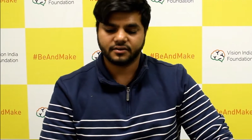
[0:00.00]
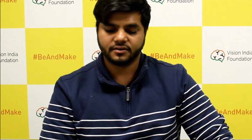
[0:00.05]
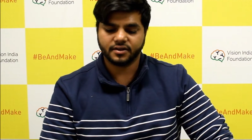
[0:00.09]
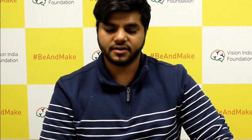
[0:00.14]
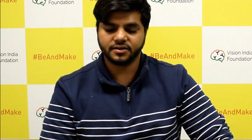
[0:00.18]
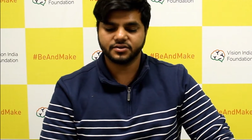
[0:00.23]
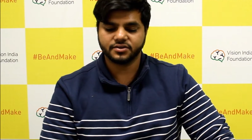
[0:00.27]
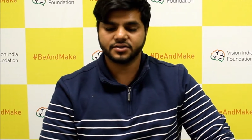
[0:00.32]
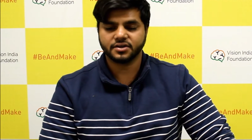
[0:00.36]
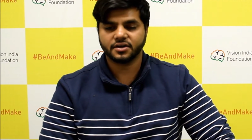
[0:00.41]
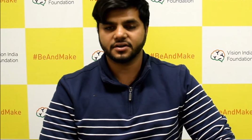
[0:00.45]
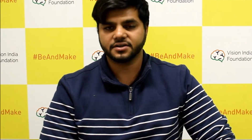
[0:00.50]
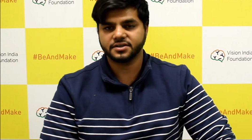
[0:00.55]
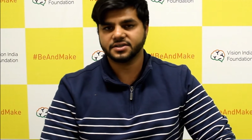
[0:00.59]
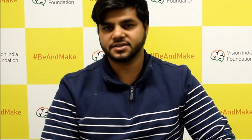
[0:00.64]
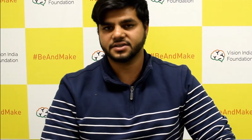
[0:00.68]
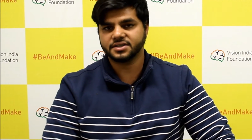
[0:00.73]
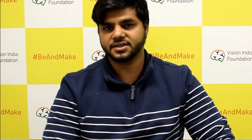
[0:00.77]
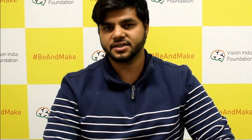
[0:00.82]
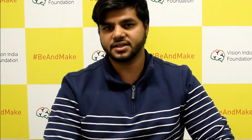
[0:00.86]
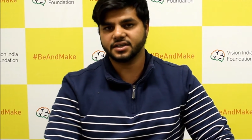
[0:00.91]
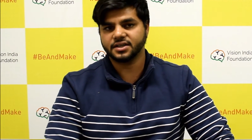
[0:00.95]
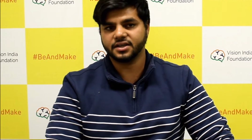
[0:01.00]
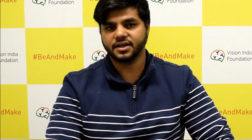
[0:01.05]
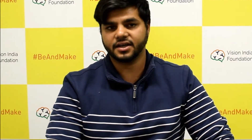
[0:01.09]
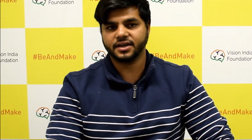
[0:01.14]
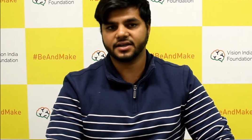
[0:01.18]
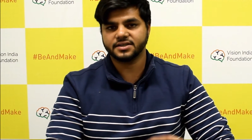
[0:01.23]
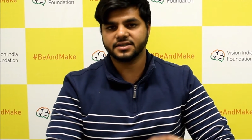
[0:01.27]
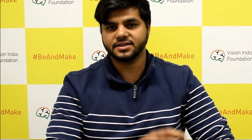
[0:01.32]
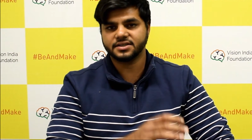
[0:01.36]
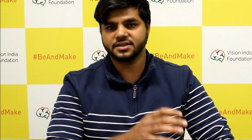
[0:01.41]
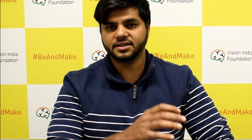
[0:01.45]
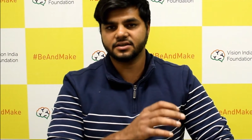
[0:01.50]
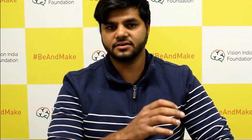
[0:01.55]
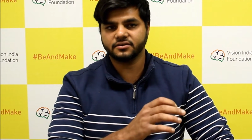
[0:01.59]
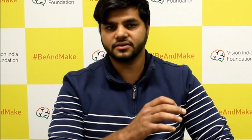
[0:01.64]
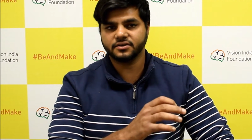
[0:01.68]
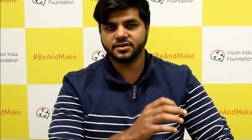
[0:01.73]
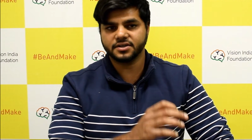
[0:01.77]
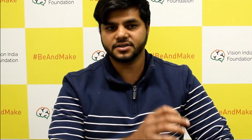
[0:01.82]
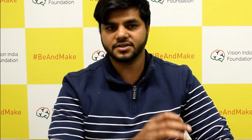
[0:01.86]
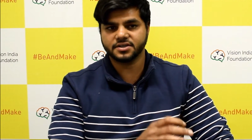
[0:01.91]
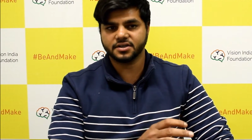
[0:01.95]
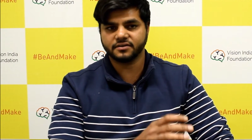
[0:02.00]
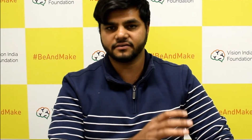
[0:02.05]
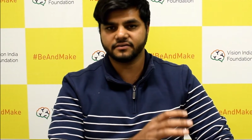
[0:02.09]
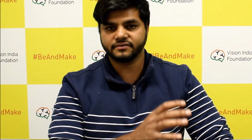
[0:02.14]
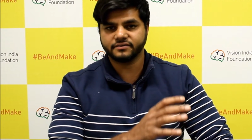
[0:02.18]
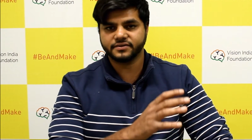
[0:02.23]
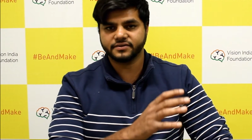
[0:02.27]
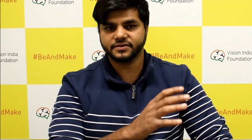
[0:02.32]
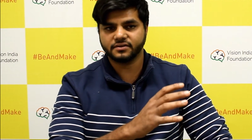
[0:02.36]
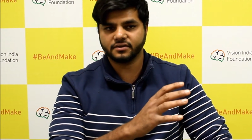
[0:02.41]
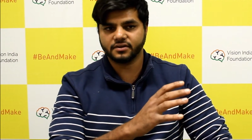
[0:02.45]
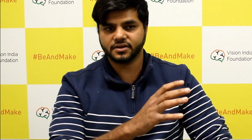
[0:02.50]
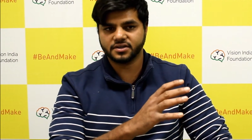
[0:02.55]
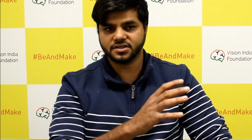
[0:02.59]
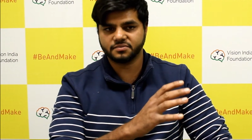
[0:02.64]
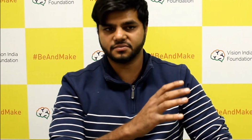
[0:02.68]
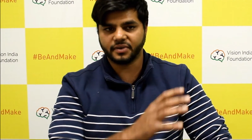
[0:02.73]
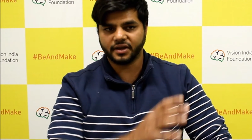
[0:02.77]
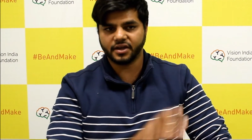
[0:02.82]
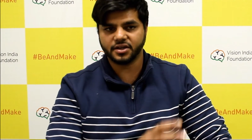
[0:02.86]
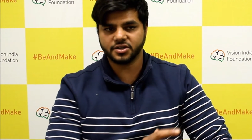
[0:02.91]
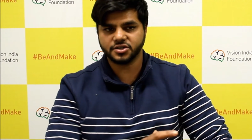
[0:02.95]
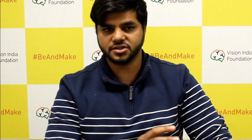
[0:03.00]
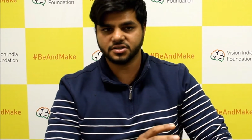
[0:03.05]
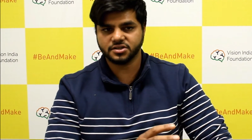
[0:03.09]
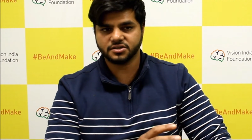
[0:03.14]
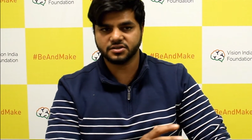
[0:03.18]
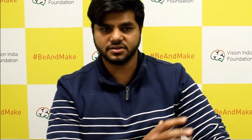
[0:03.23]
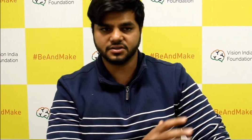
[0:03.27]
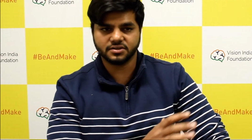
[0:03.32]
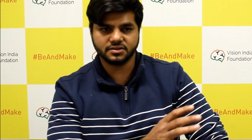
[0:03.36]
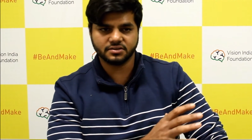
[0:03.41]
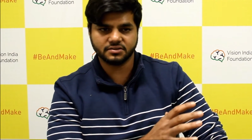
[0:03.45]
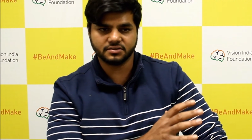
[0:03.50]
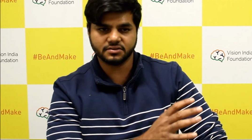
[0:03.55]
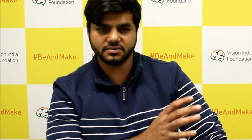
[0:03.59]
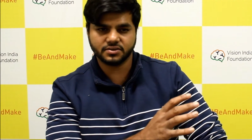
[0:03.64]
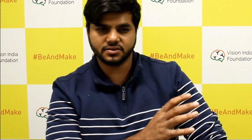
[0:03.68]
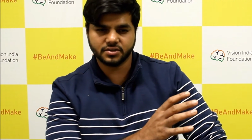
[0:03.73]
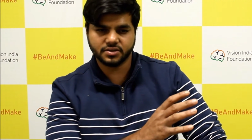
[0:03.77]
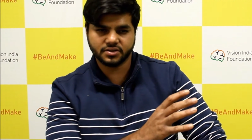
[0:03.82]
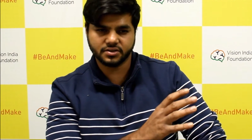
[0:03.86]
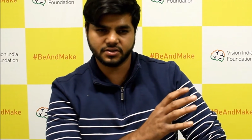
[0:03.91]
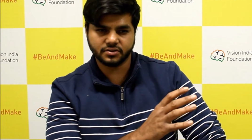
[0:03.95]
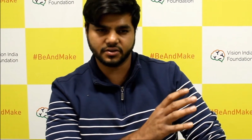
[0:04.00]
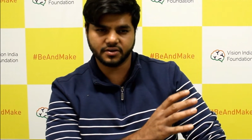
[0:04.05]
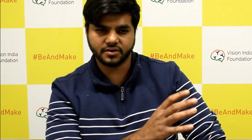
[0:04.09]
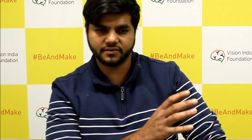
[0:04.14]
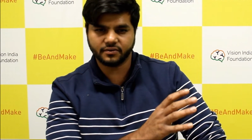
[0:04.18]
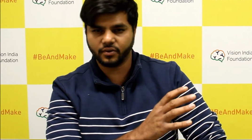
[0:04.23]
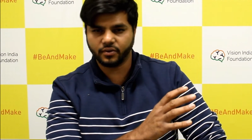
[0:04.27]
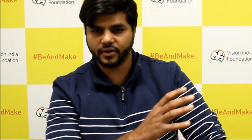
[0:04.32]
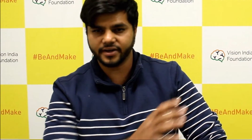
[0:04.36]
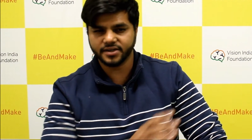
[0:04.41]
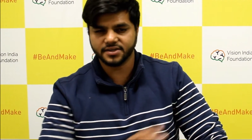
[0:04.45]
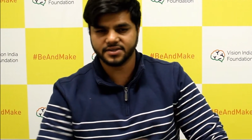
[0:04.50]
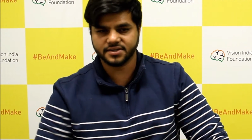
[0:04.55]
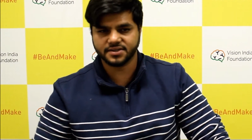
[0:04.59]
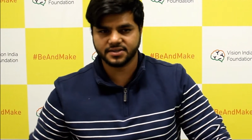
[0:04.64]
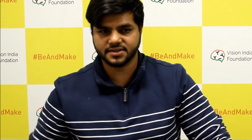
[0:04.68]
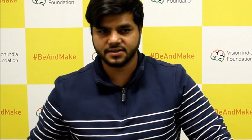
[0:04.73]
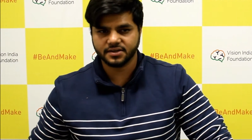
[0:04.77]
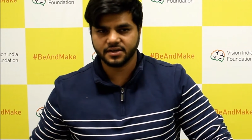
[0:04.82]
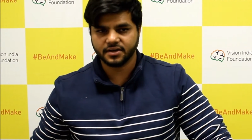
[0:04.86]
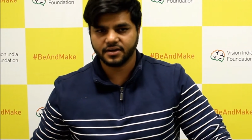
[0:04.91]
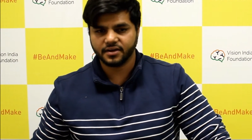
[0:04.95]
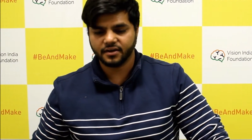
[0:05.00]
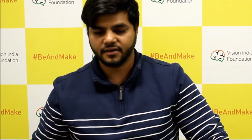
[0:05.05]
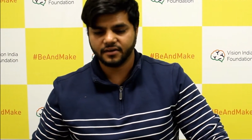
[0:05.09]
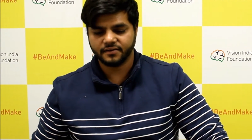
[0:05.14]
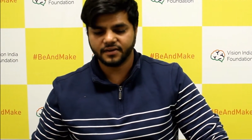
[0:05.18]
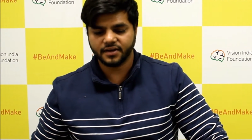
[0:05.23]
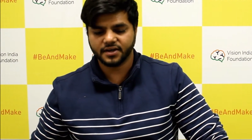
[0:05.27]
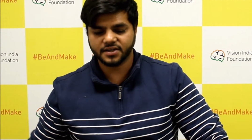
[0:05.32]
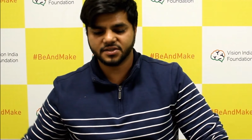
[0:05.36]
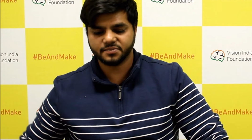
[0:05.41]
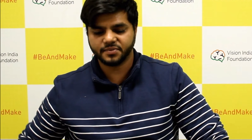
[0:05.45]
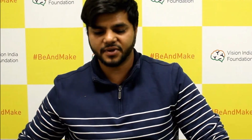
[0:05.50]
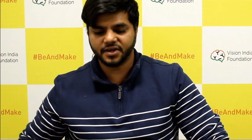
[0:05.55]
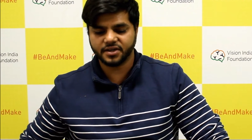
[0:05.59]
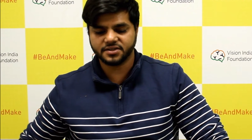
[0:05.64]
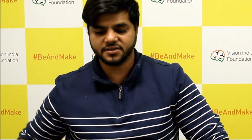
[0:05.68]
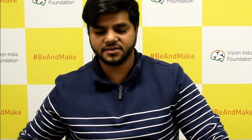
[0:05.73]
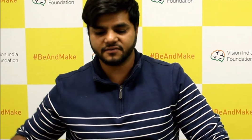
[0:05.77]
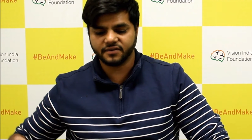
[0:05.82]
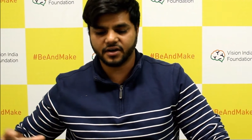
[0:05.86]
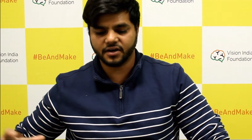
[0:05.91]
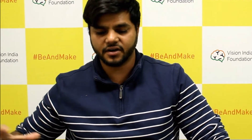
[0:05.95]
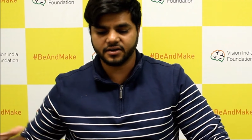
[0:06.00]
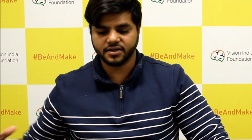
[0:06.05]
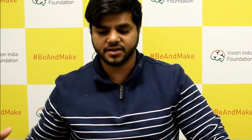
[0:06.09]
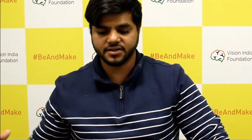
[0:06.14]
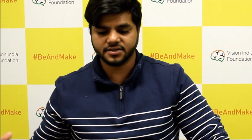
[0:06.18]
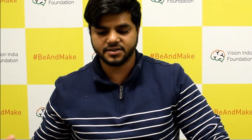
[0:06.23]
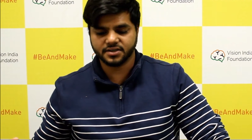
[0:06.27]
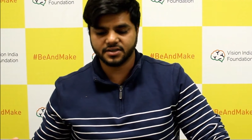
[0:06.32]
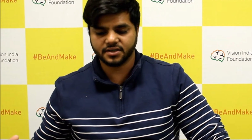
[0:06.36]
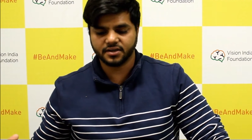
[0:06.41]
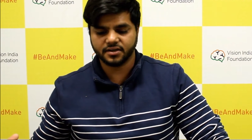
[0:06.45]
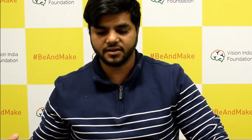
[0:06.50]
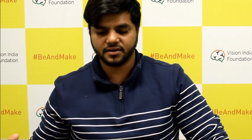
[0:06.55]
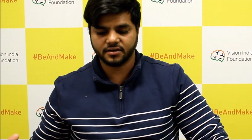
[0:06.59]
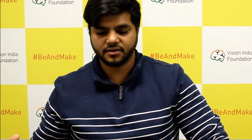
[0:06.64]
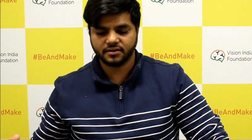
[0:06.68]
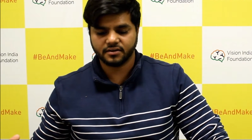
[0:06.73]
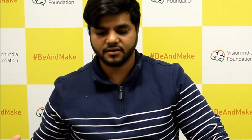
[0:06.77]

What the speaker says: Then you start to see a series of expansion sort of quests that expand to Varanasi